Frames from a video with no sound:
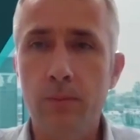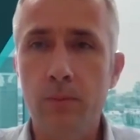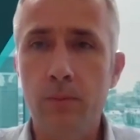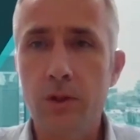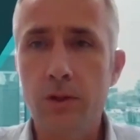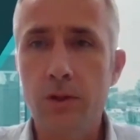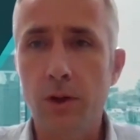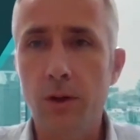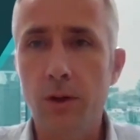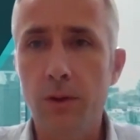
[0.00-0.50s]

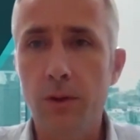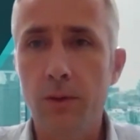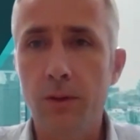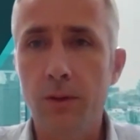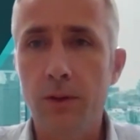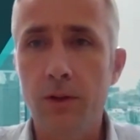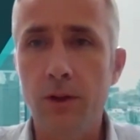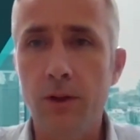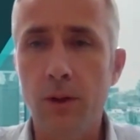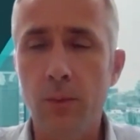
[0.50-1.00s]
So,
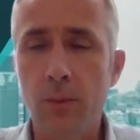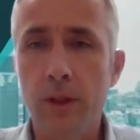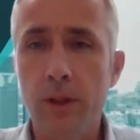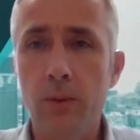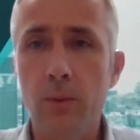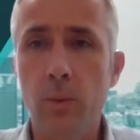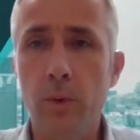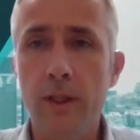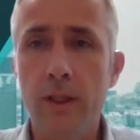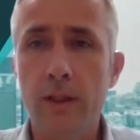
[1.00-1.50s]

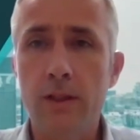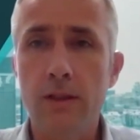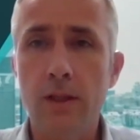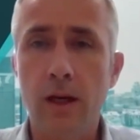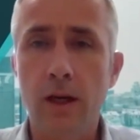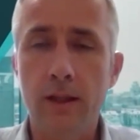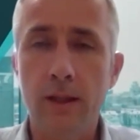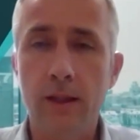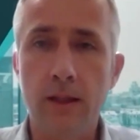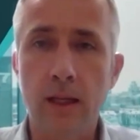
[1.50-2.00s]
we're
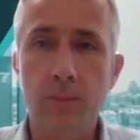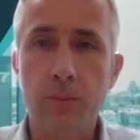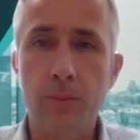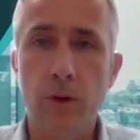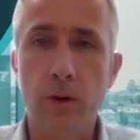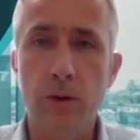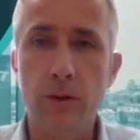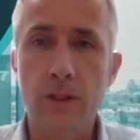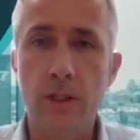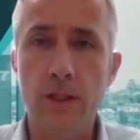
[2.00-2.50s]
starting that
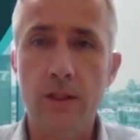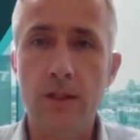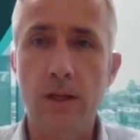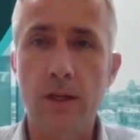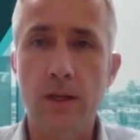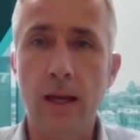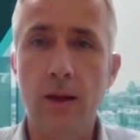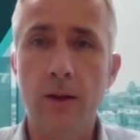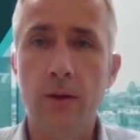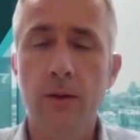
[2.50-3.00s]
process
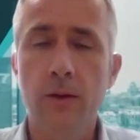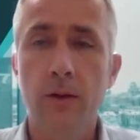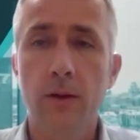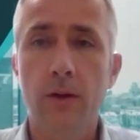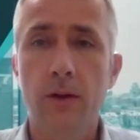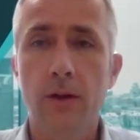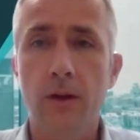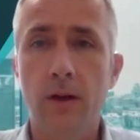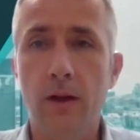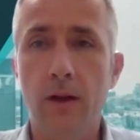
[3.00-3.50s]
now.
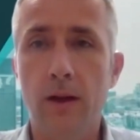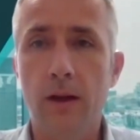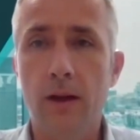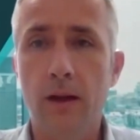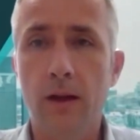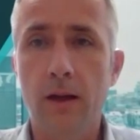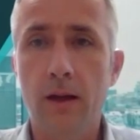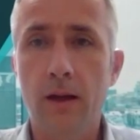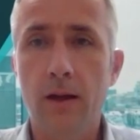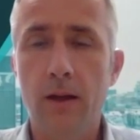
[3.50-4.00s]

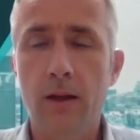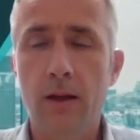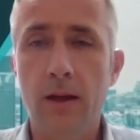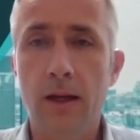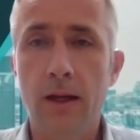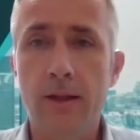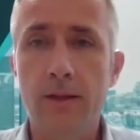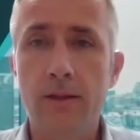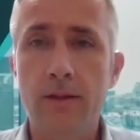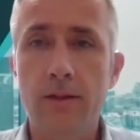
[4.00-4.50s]

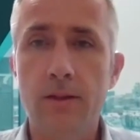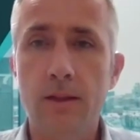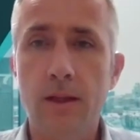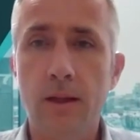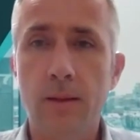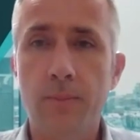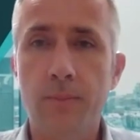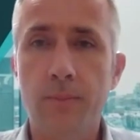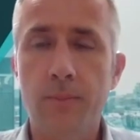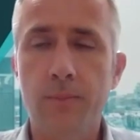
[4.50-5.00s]
And
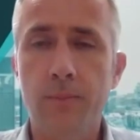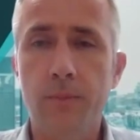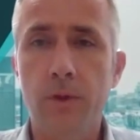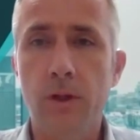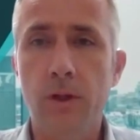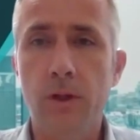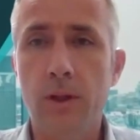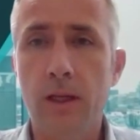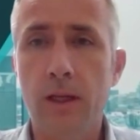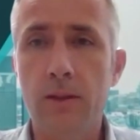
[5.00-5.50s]

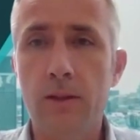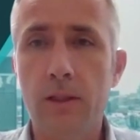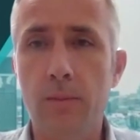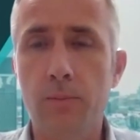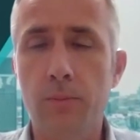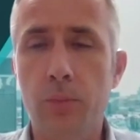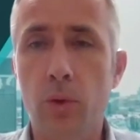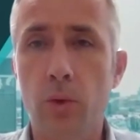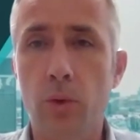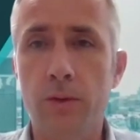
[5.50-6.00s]
that's an
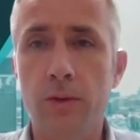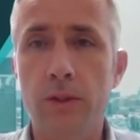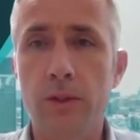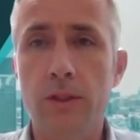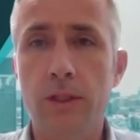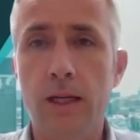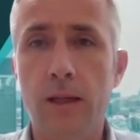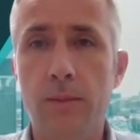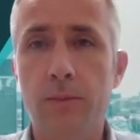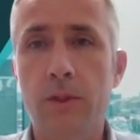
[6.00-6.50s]
important
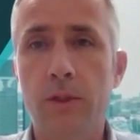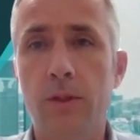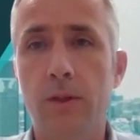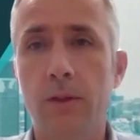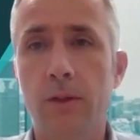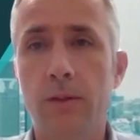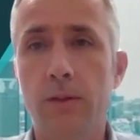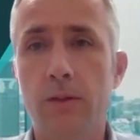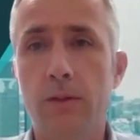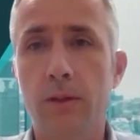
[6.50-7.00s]
step
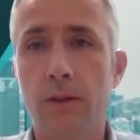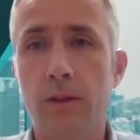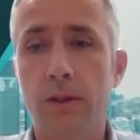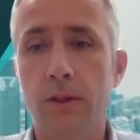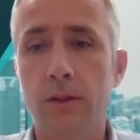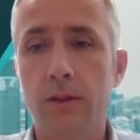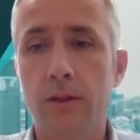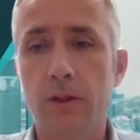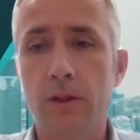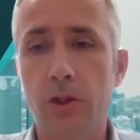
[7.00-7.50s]

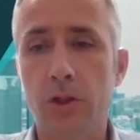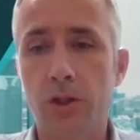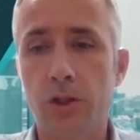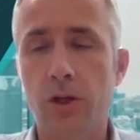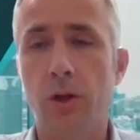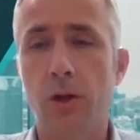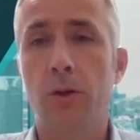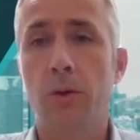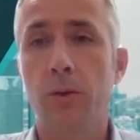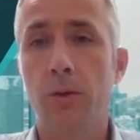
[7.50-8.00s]
to
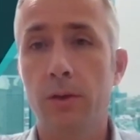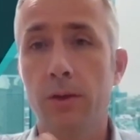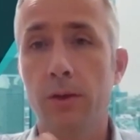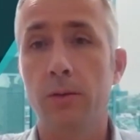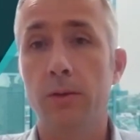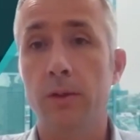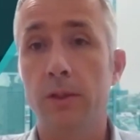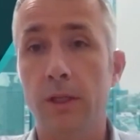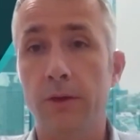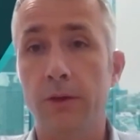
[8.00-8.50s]
show
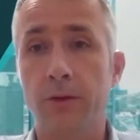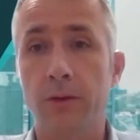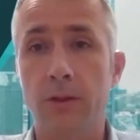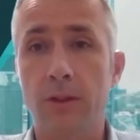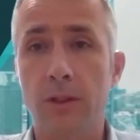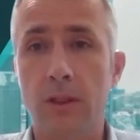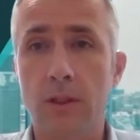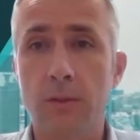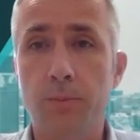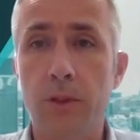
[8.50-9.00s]
those
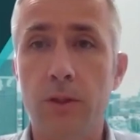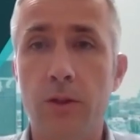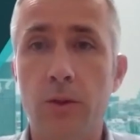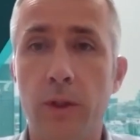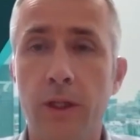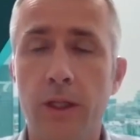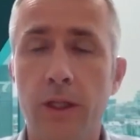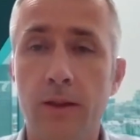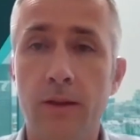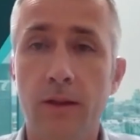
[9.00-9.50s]
differences
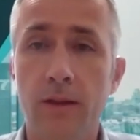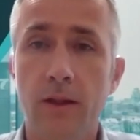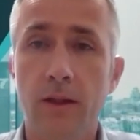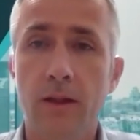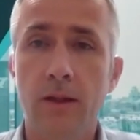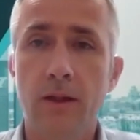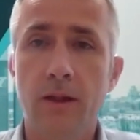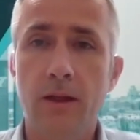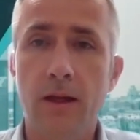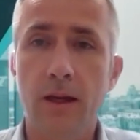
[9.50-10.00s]
between
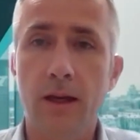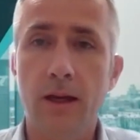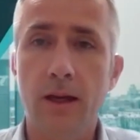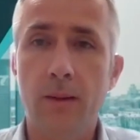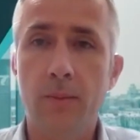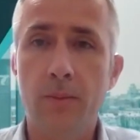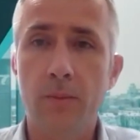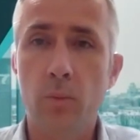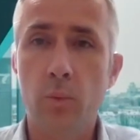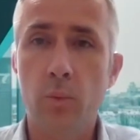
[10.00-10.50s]

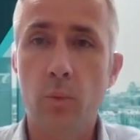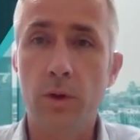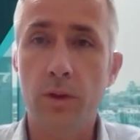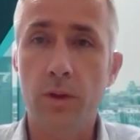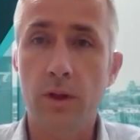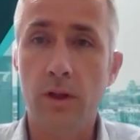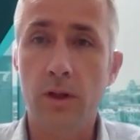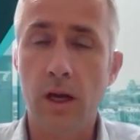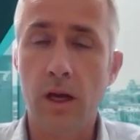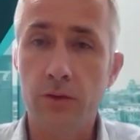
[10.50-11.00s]
what
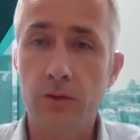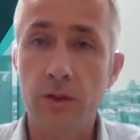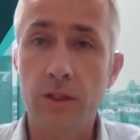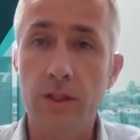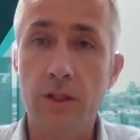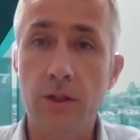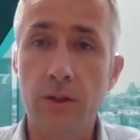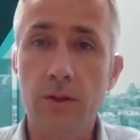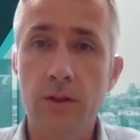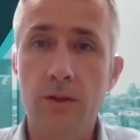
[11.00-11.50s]
the
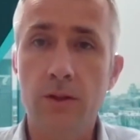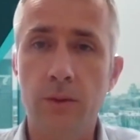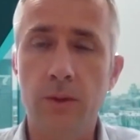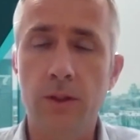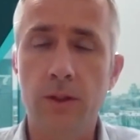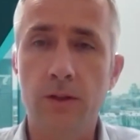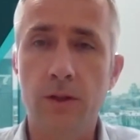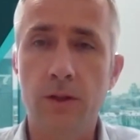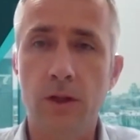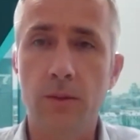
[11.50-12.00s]
country's used to
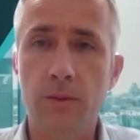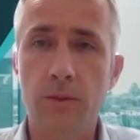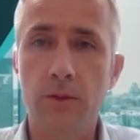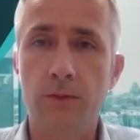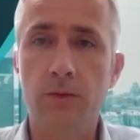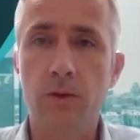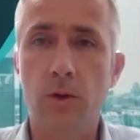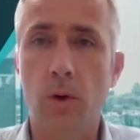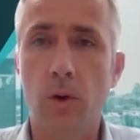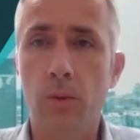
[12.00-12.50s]
in terms
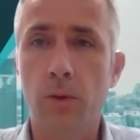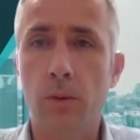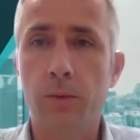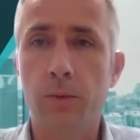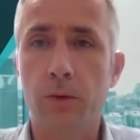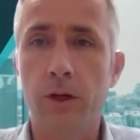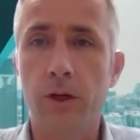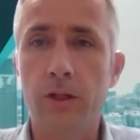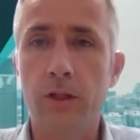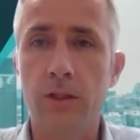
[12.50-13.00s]
of gold
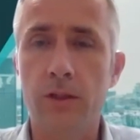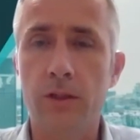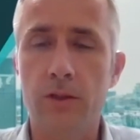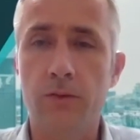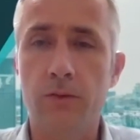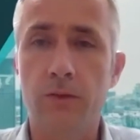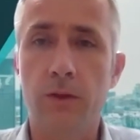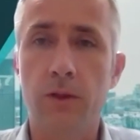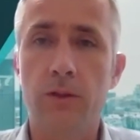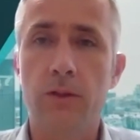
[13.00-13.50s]
operations
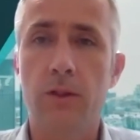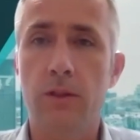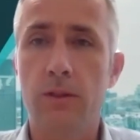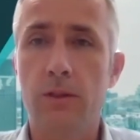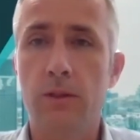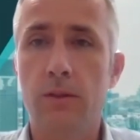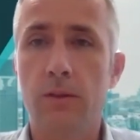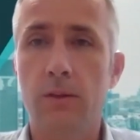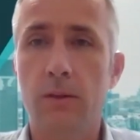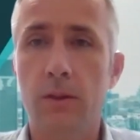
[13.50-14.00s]

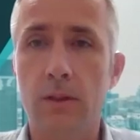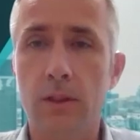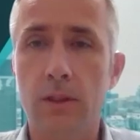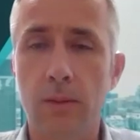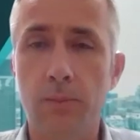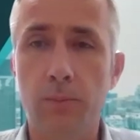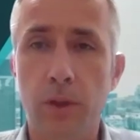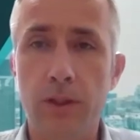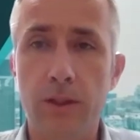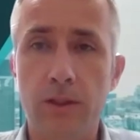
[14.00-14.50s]
versus the
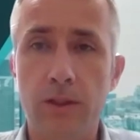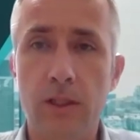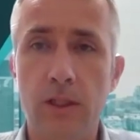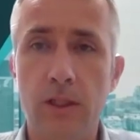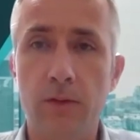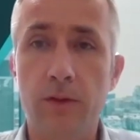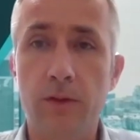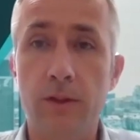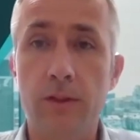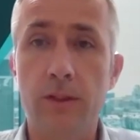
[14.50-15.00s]
simplicity
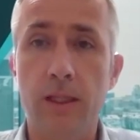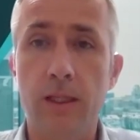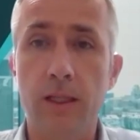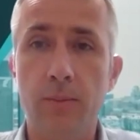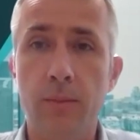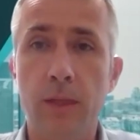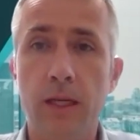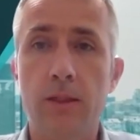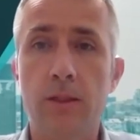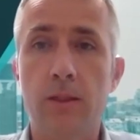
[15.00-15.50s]
of a
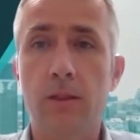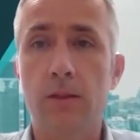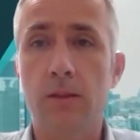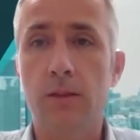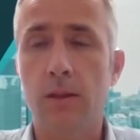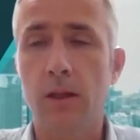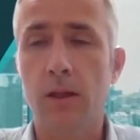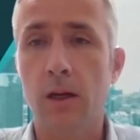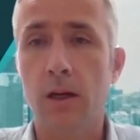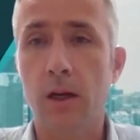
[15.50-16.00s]
DMS
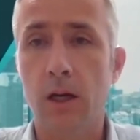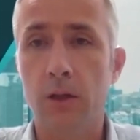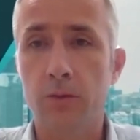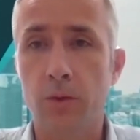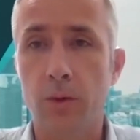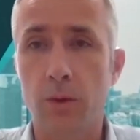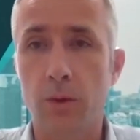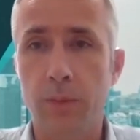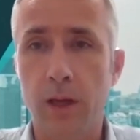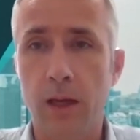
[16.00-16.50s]
hard
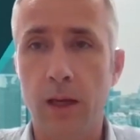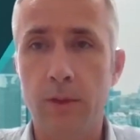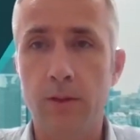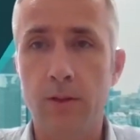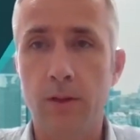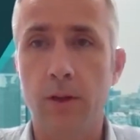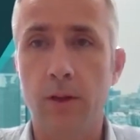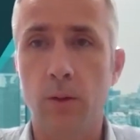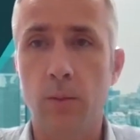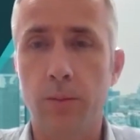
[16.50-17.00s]
rock
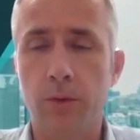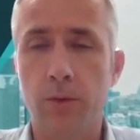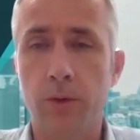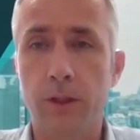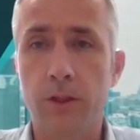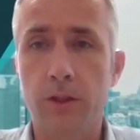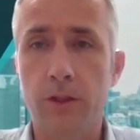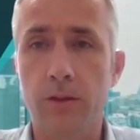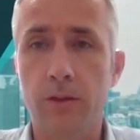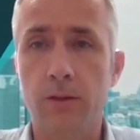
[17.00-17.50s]
pegmatite
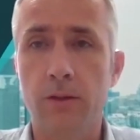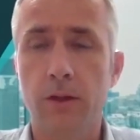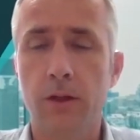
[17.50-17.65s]
operation.